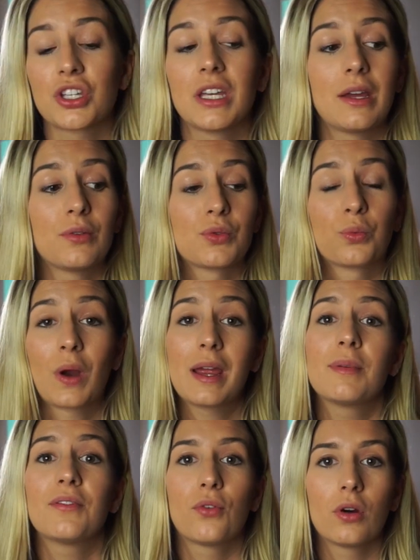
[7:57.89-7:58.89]
It was
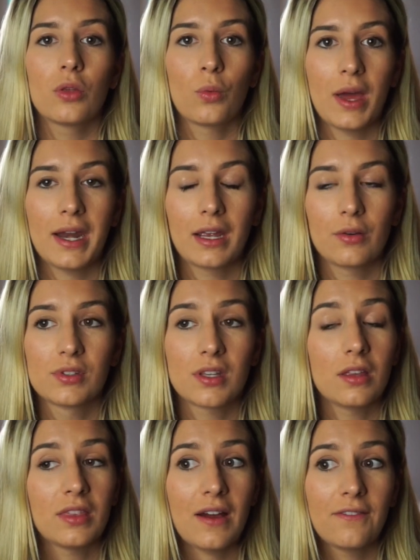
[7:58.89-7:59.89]
right before the wedding. It was
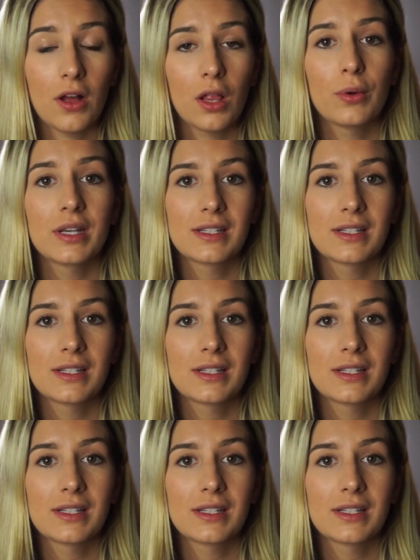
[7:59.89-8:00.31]
that following